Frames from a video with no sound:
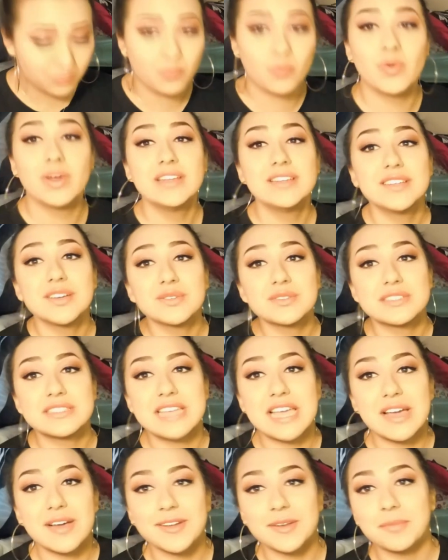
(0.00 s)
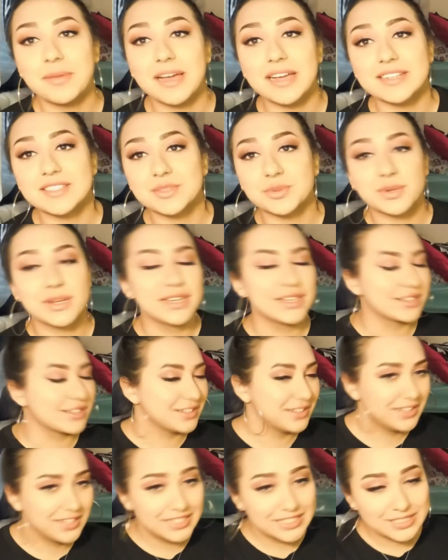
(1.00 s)
windows down in my truck
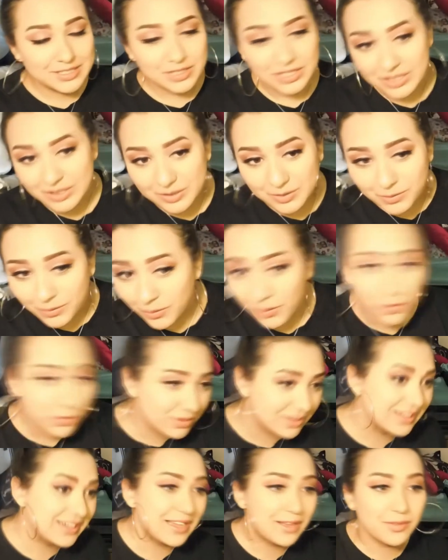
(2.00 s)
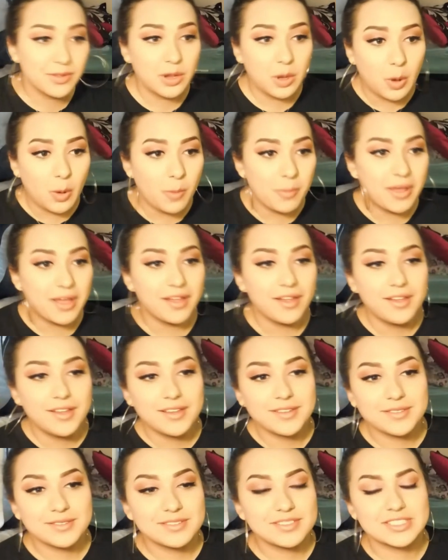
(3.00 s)
cruising down the Loma
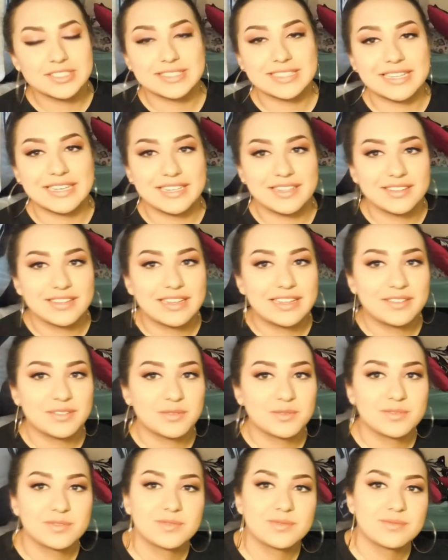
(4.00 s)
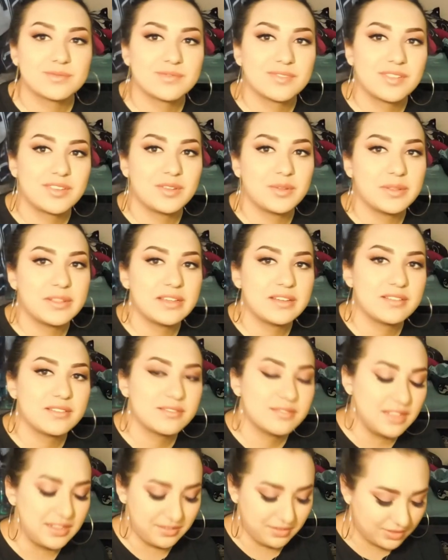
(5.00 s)
just kidding I don't do that
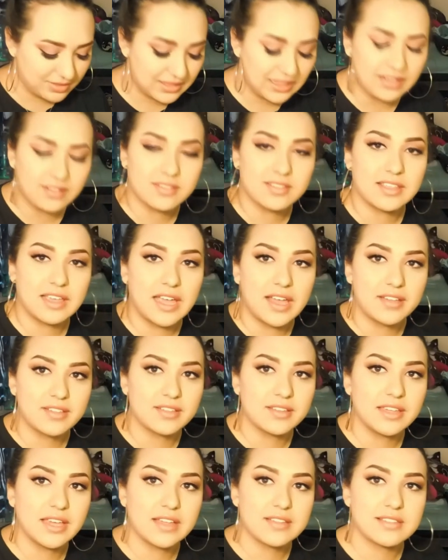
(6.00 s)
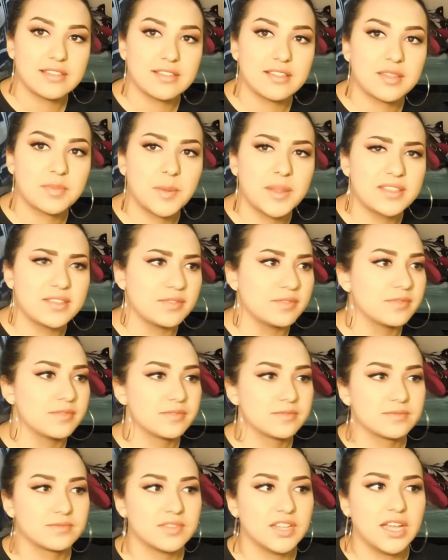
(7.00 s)
that's that's gas and gas is expensive
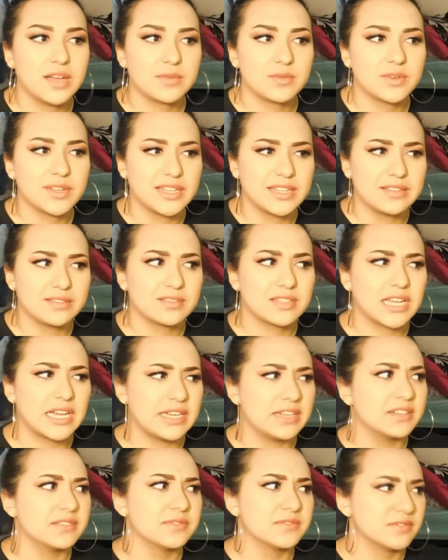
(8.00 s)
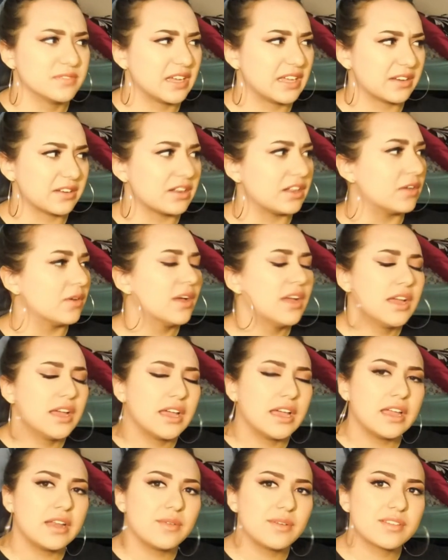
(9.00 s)
not really kind of I don't know
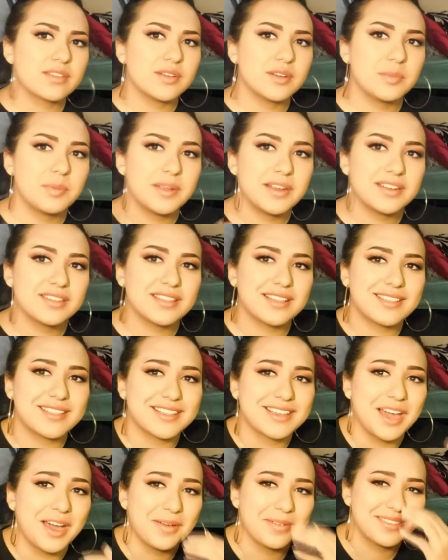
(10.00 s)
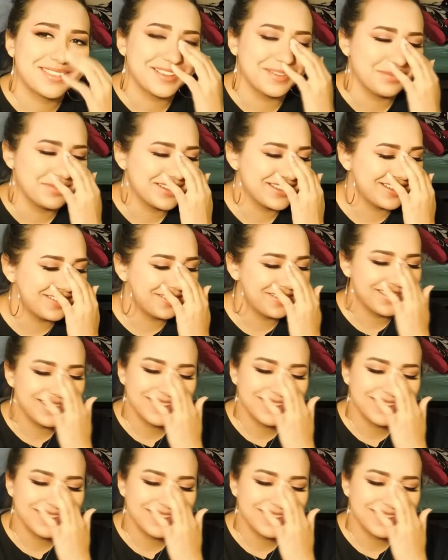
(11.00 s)
anyways go to Pierre that's the comments below